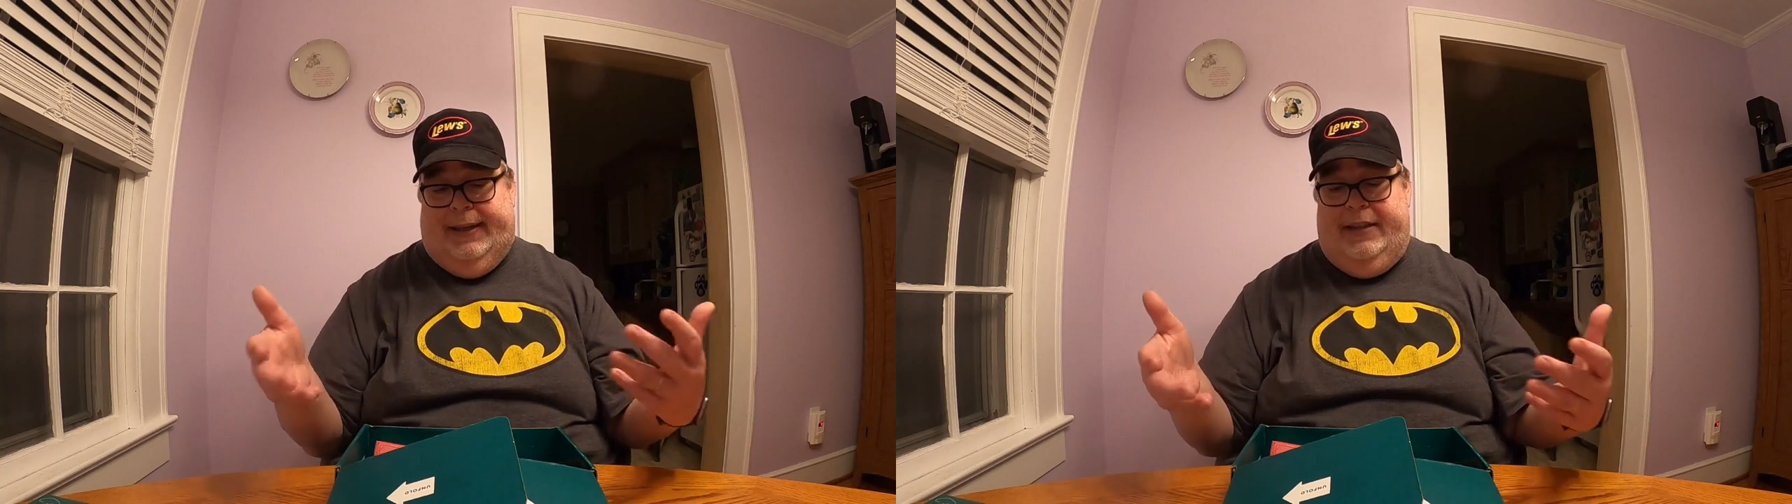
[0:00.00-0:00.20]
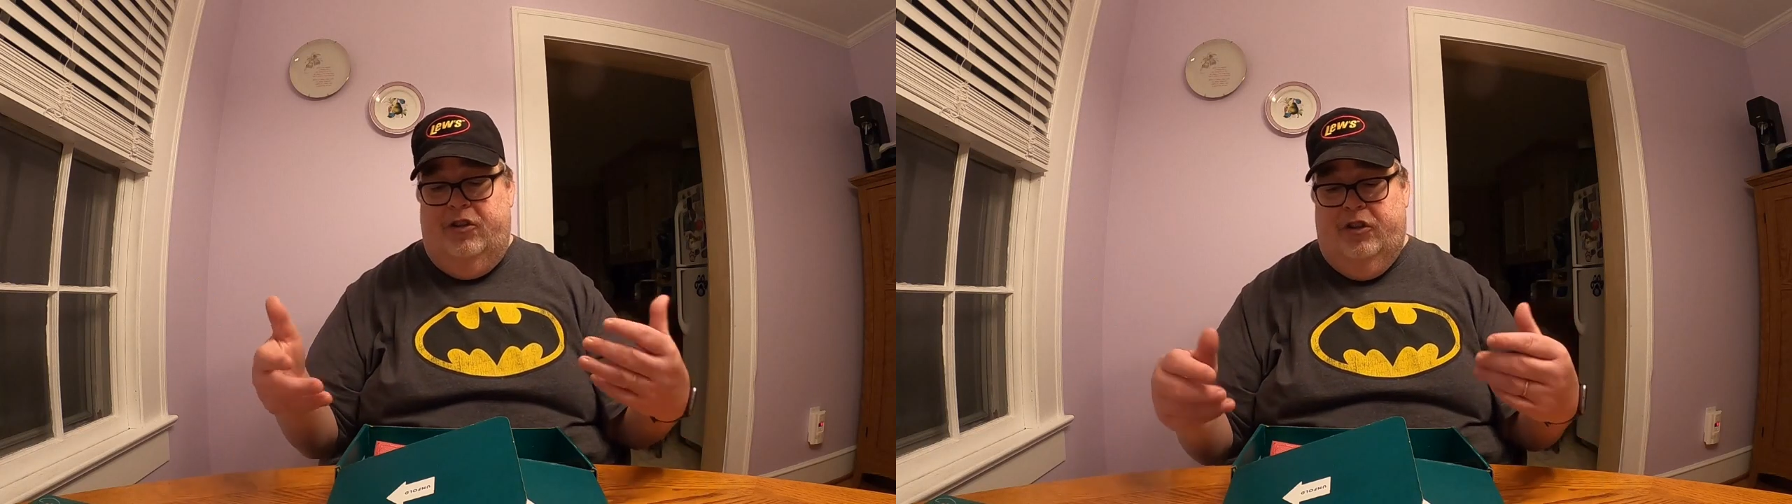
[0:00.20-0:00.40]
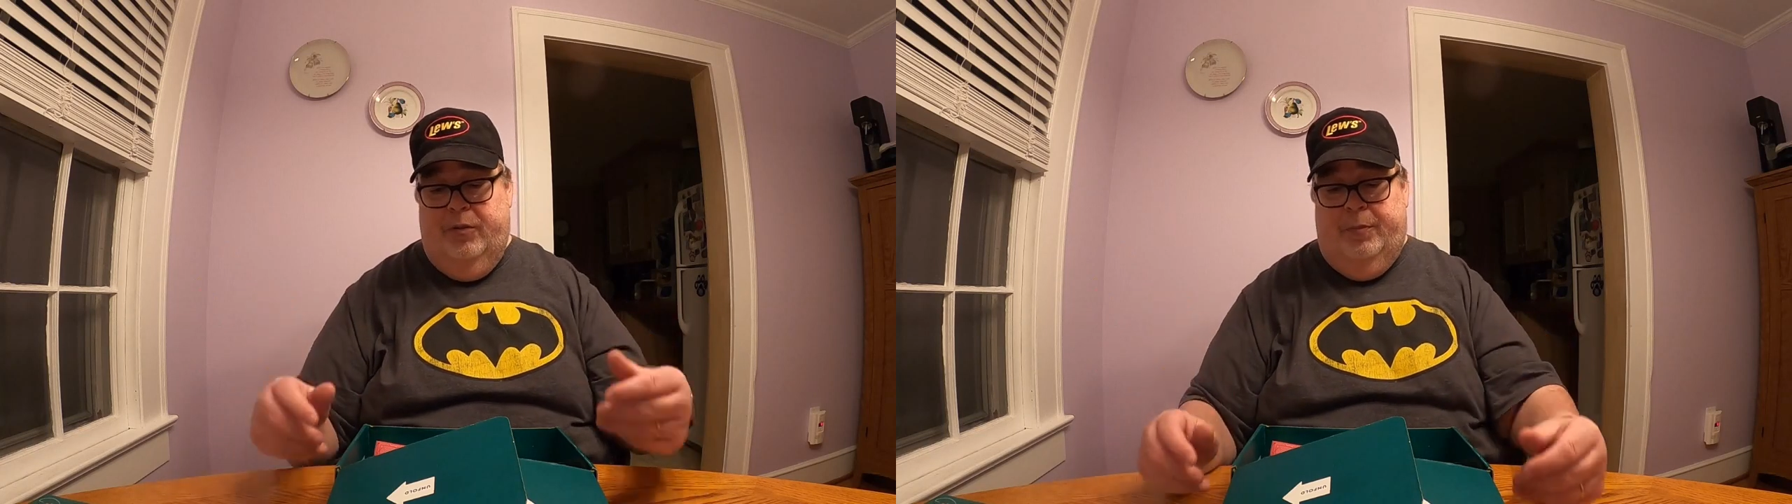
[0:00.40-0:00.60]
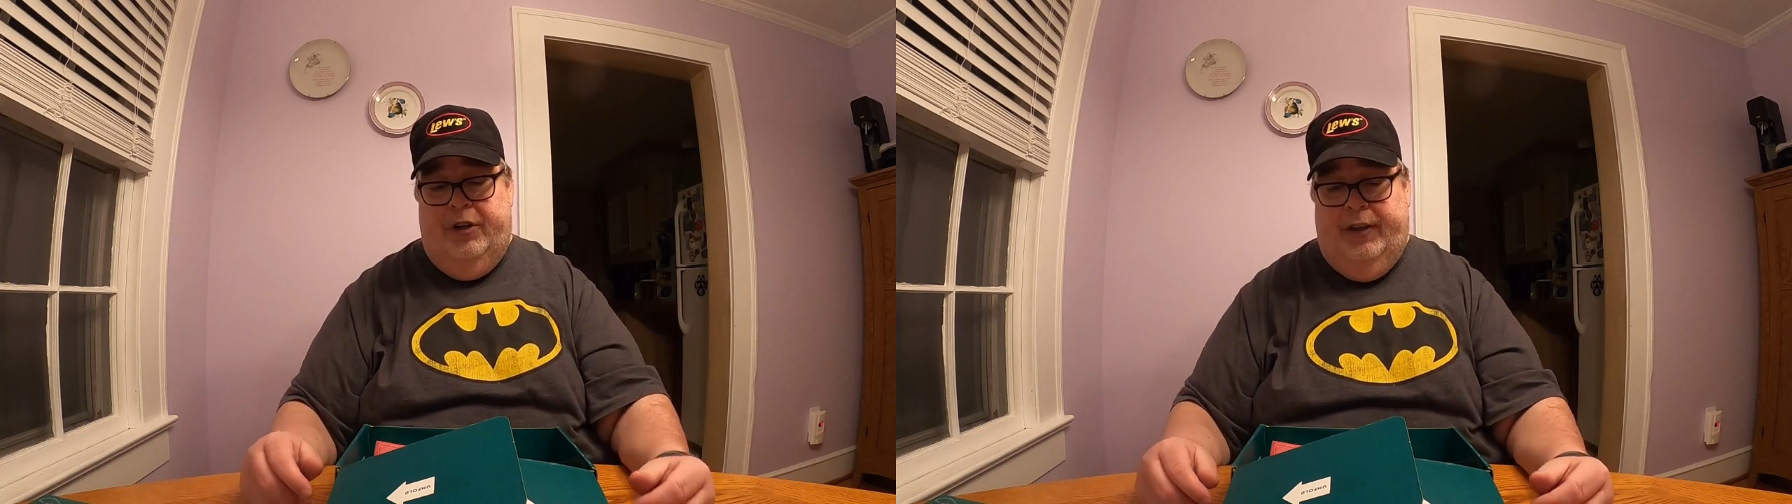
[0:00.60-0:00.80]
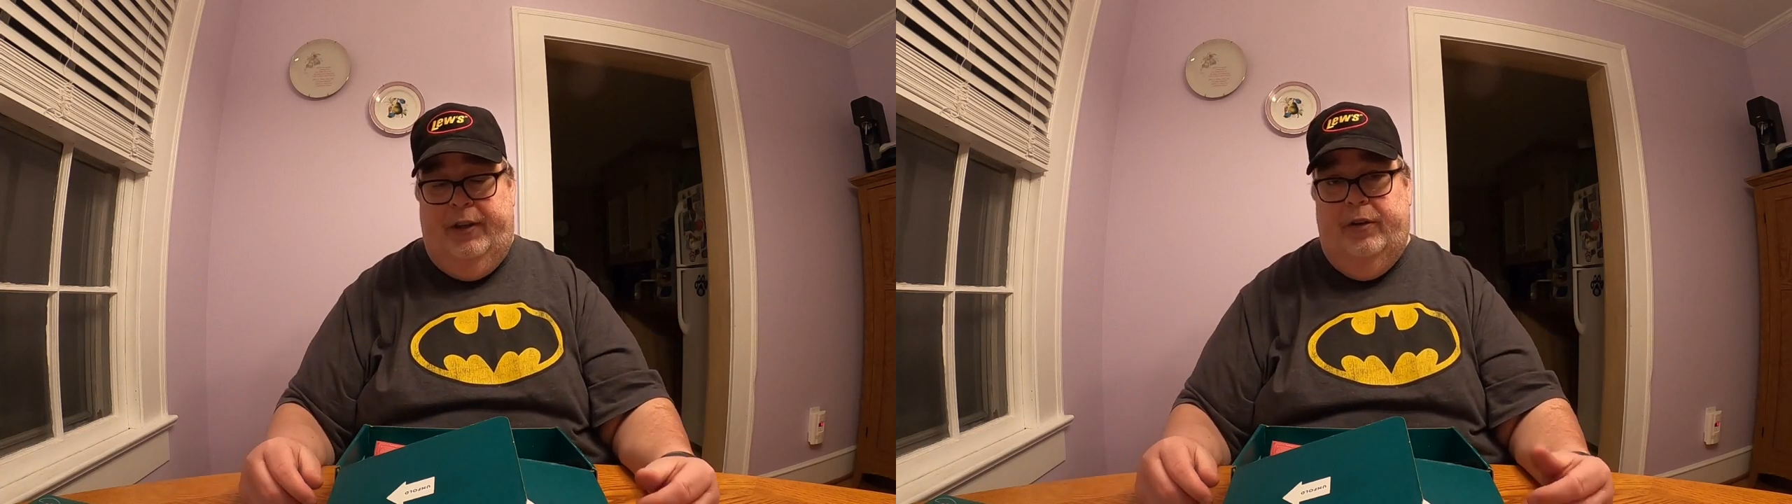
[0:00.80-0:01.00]
each
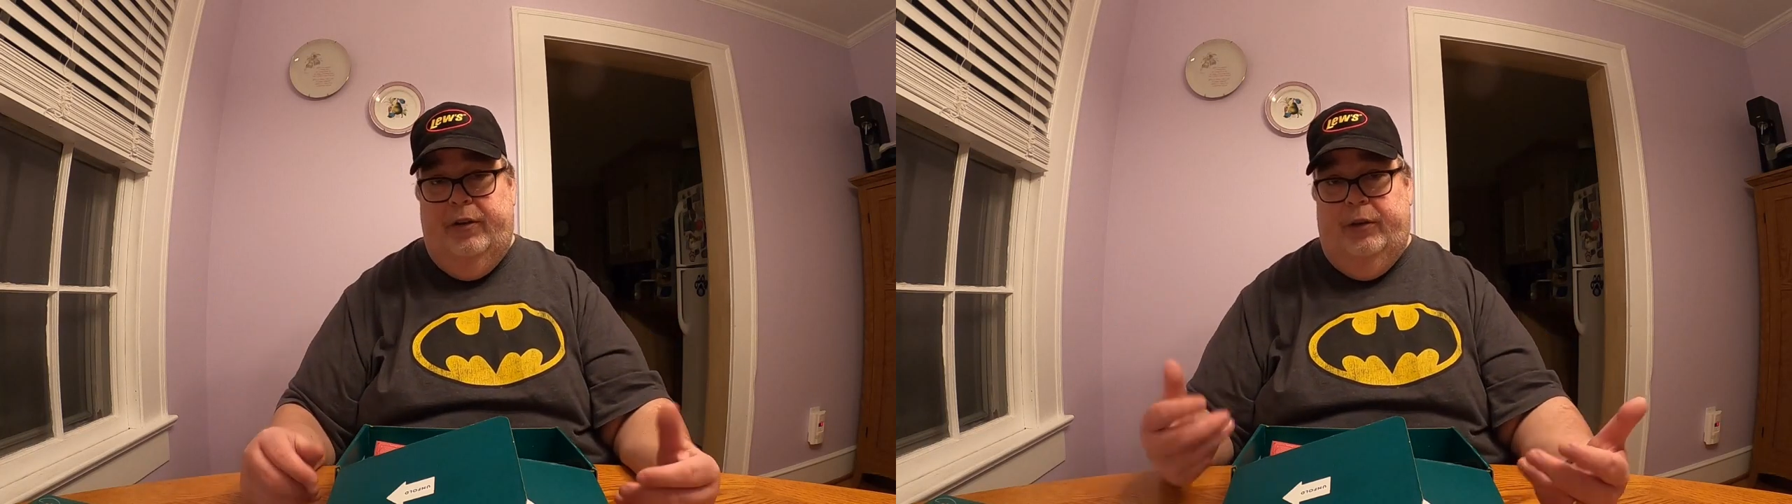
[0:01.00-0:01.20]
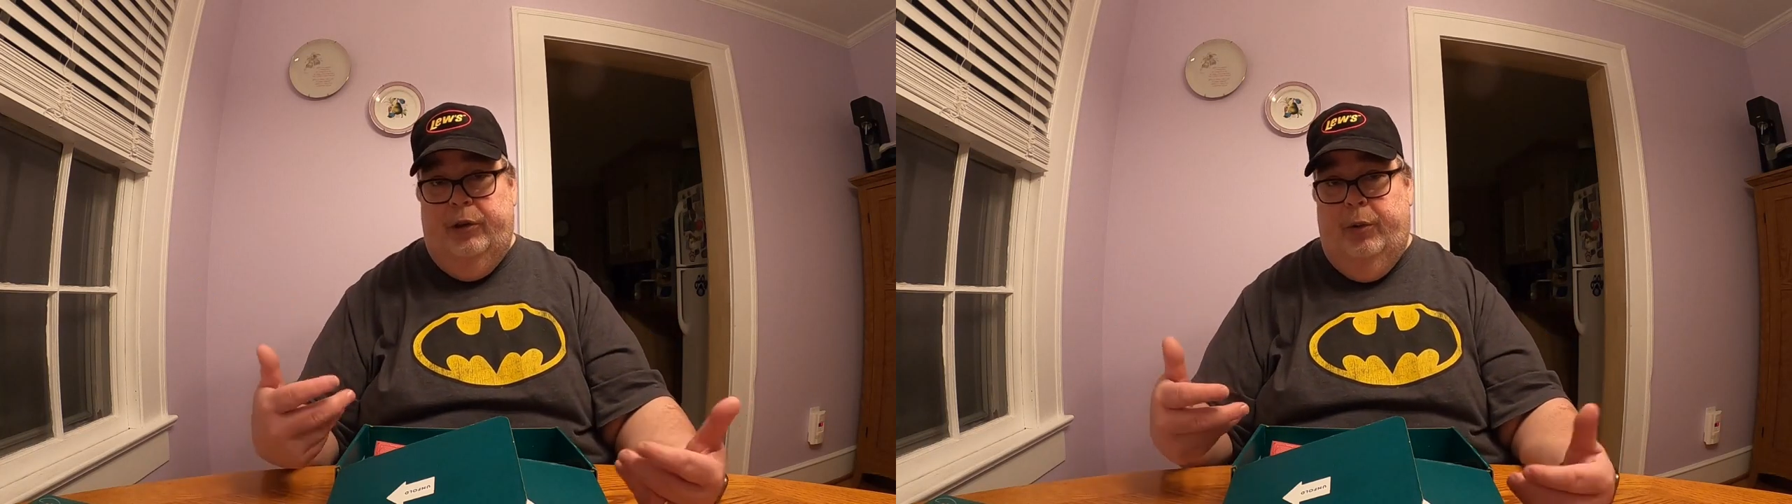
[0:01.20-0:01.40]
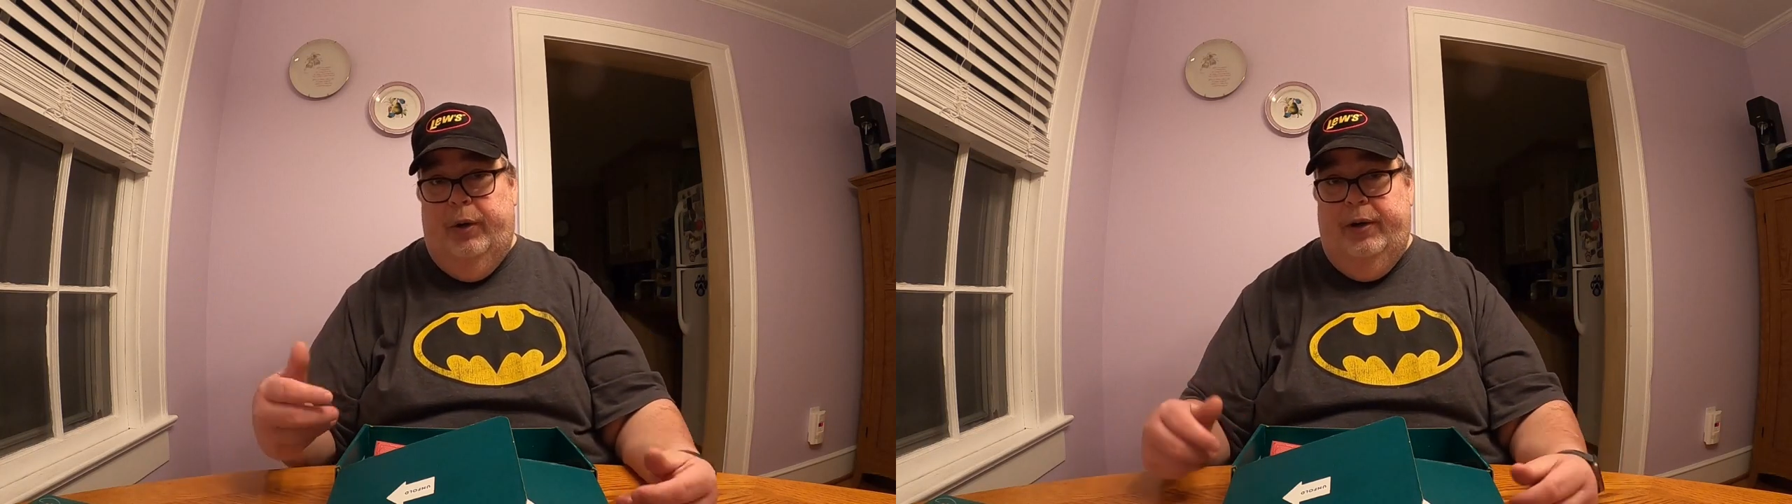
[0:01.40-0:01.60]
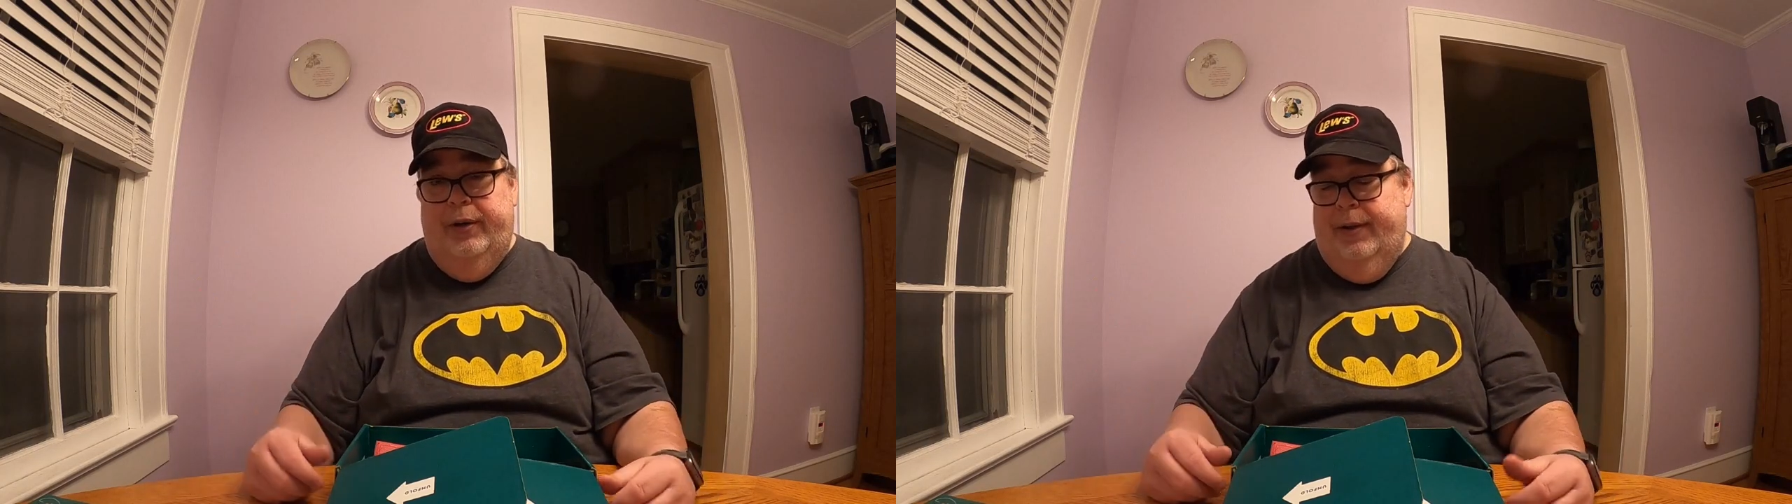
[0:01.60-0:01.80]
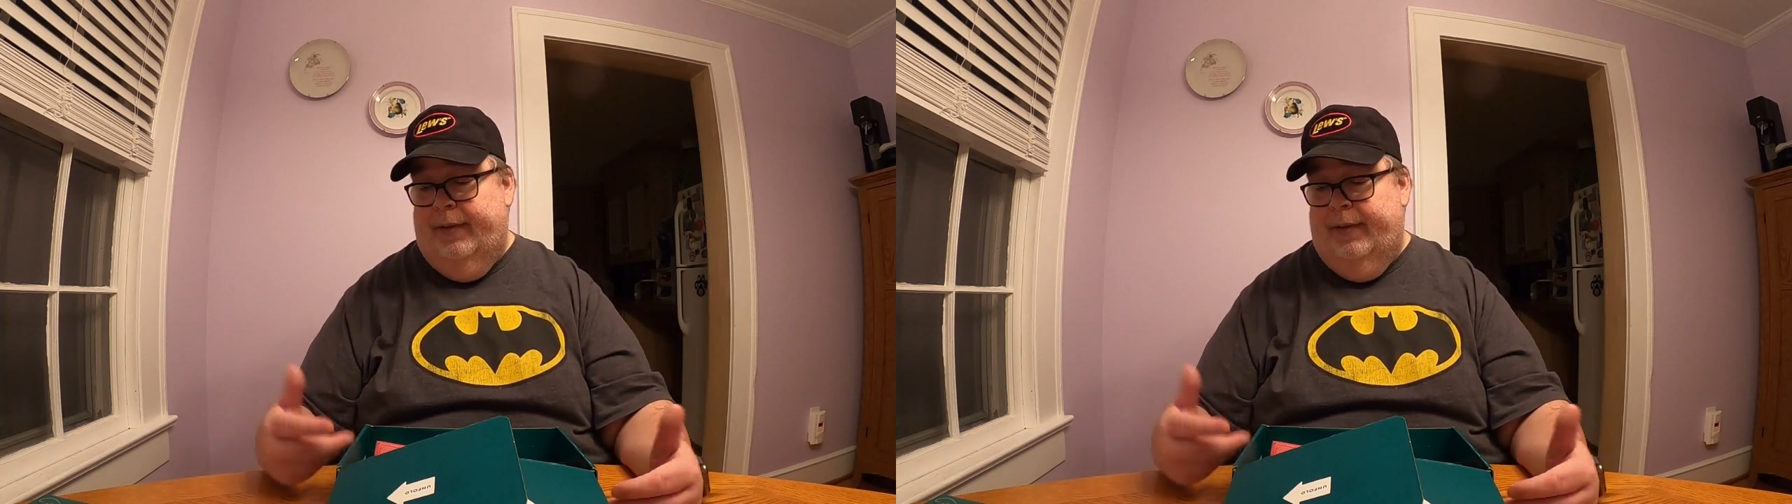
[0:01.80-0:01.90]
particular lure